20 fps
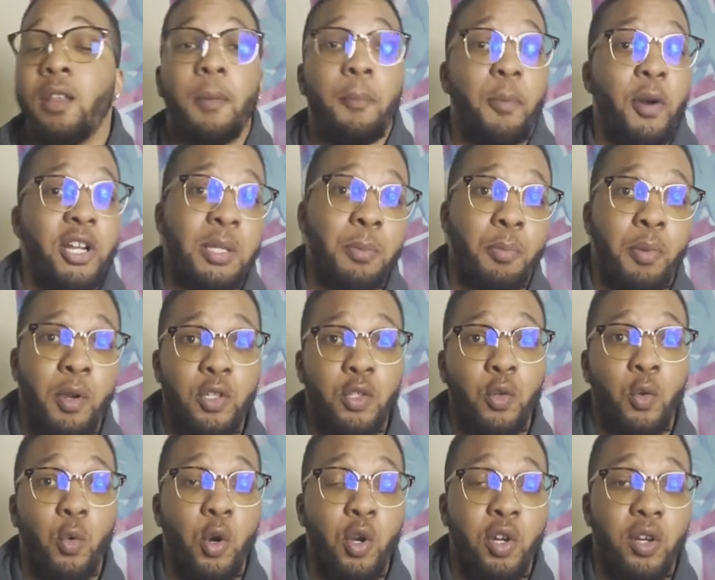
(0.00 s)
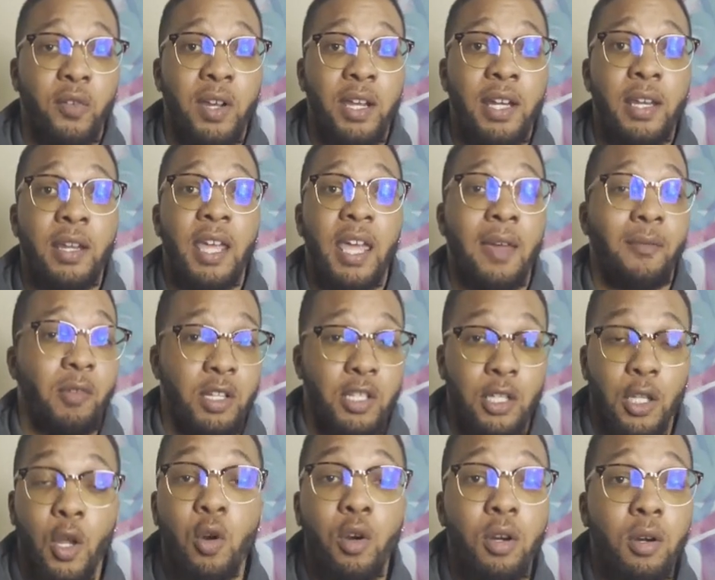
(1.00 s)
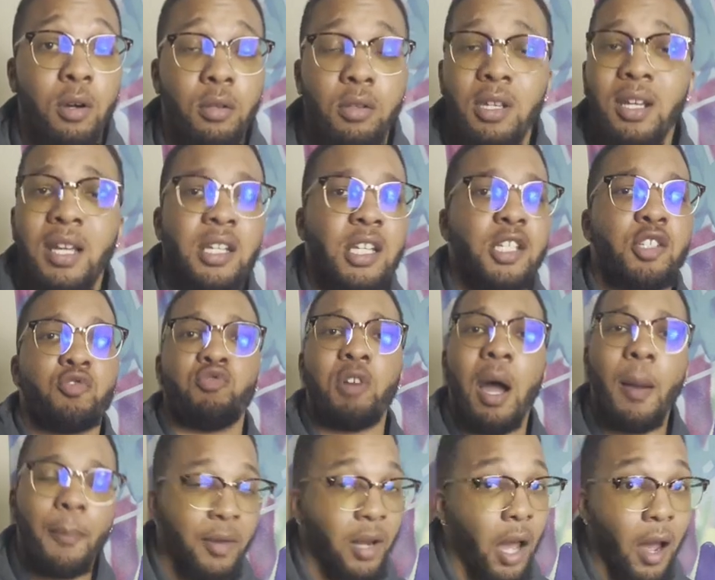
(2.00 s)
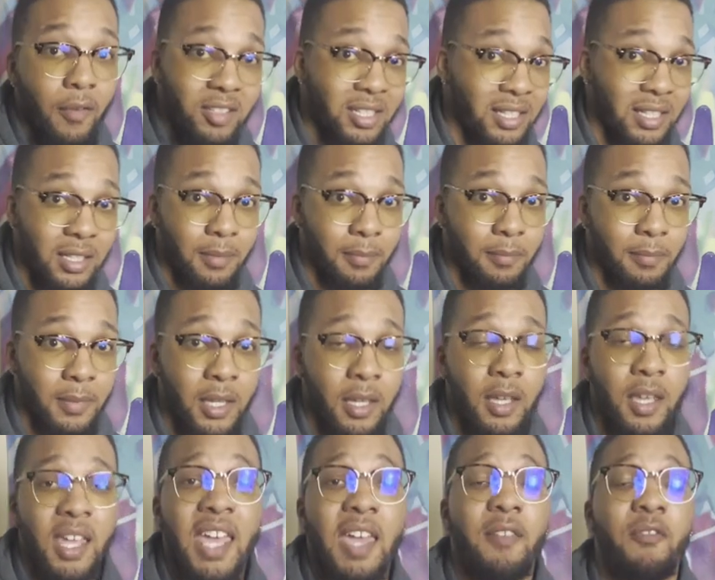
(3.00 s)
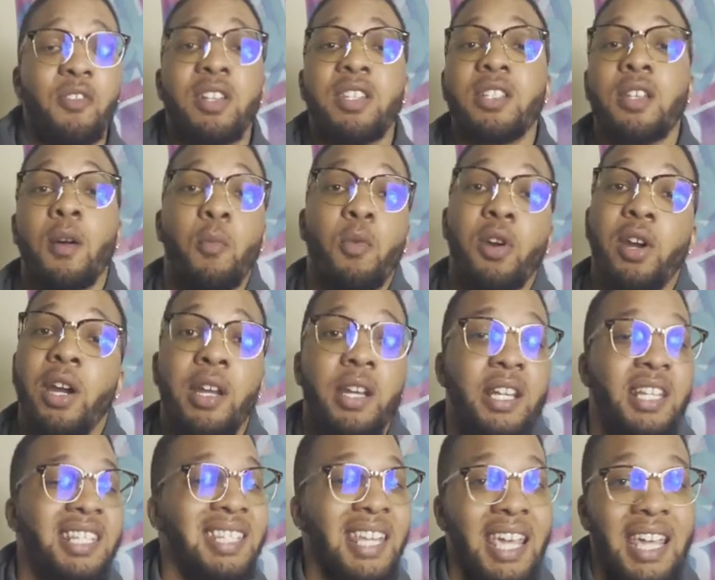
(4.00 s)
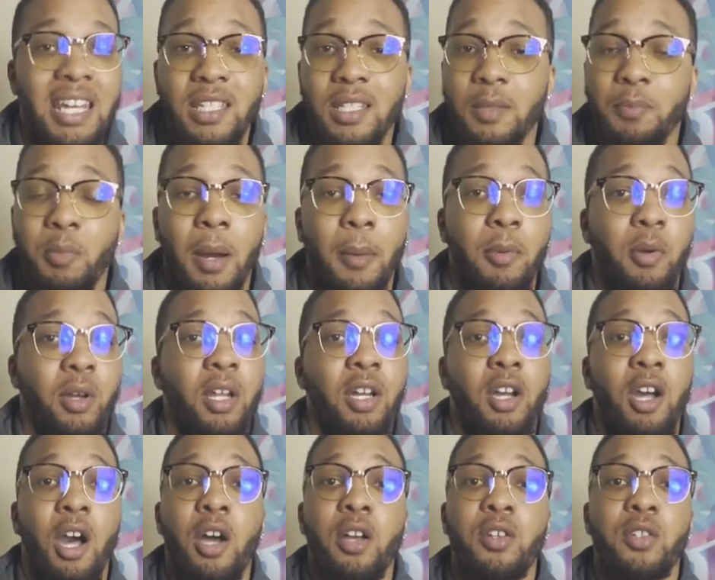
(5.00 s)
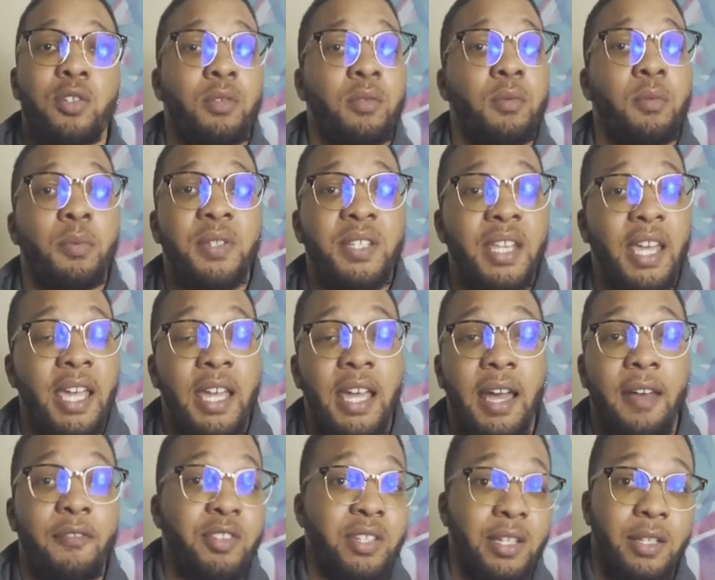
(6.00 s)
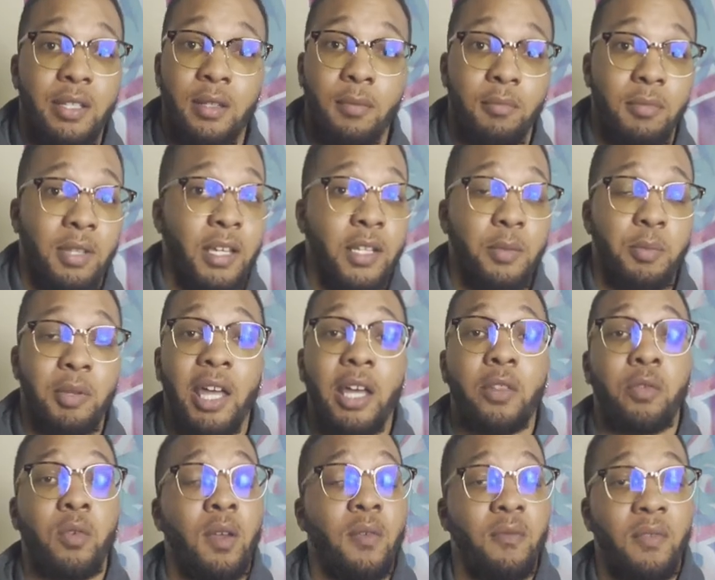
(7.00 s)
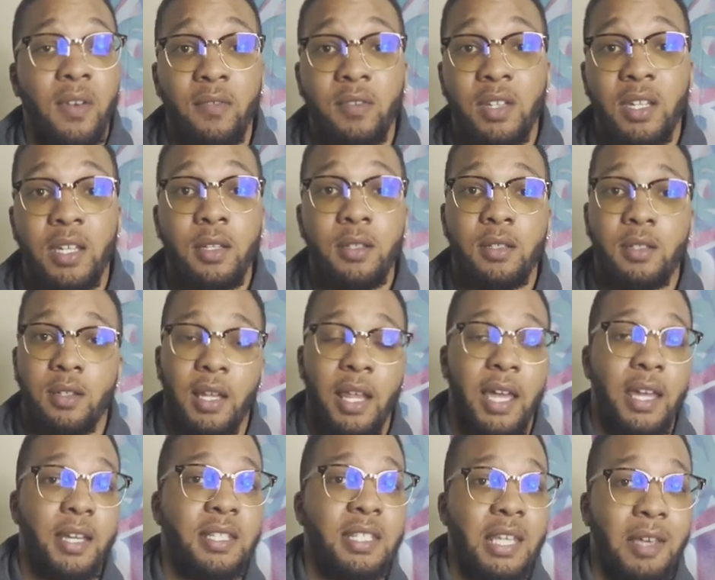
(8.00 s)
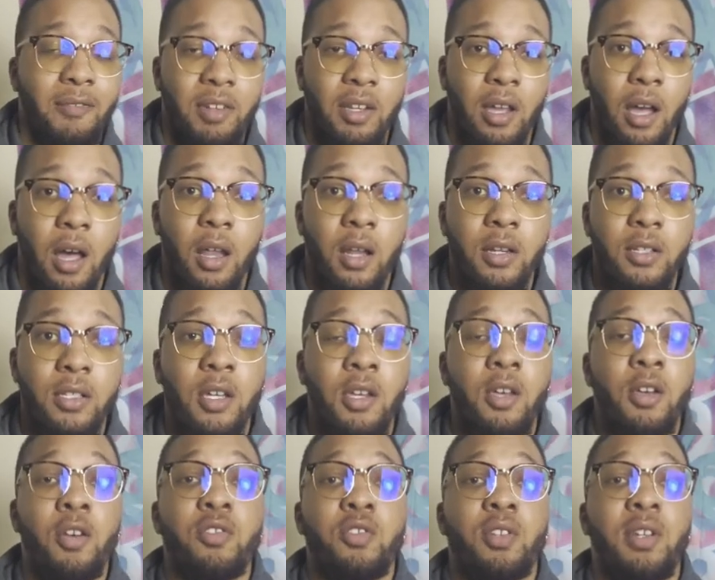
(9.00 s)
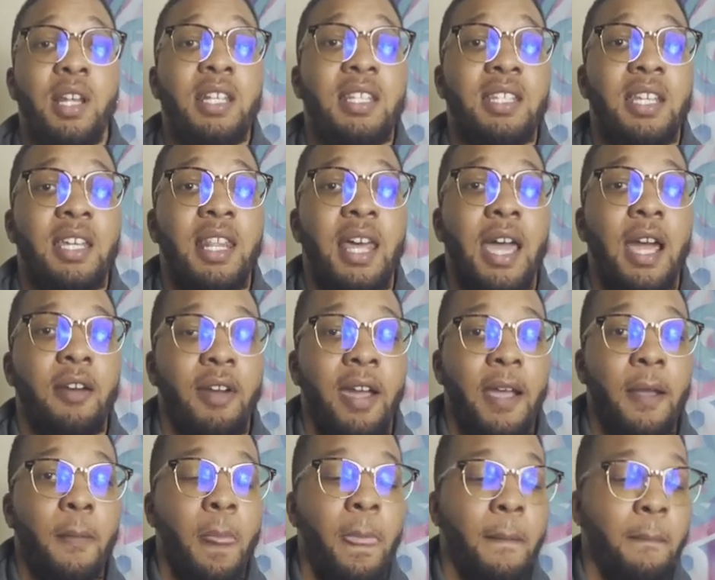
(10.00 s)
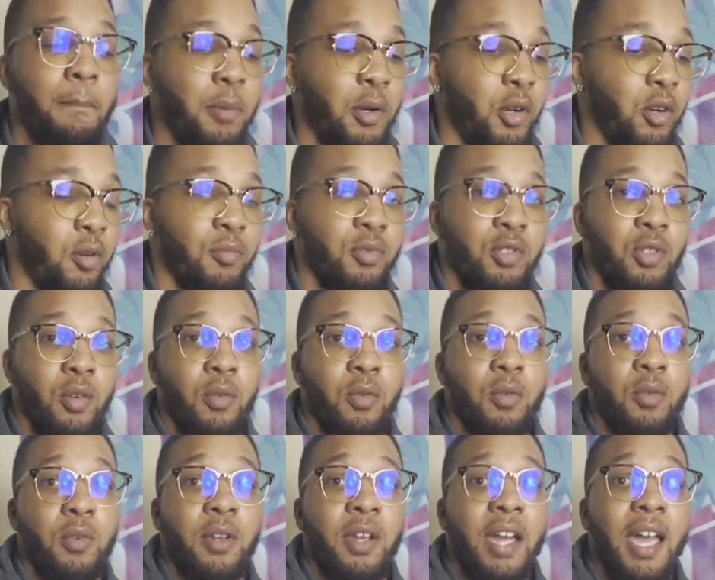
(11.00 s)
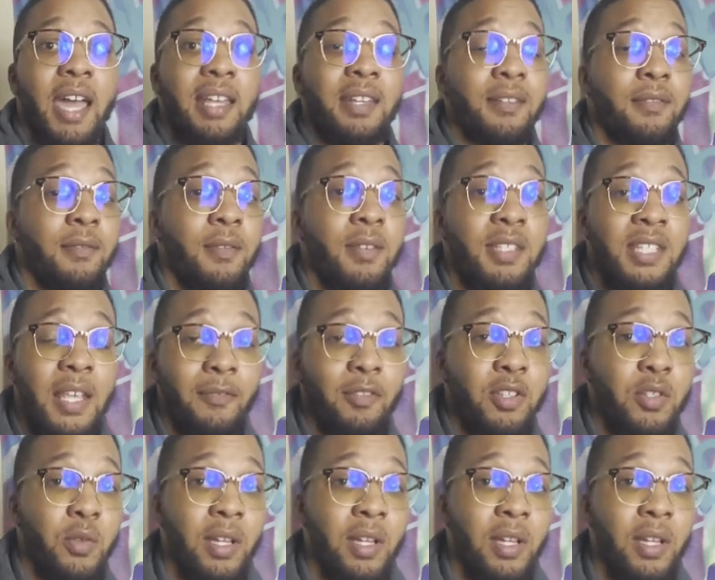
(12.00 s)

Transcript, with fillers: Press a the order in. If it's local, you can just drop it off to them. If it's somewhere in the States, probably gonna cost you, say, I've seen some things be like 350 to like $7. So let's say that, right? Boom, so you're at seven to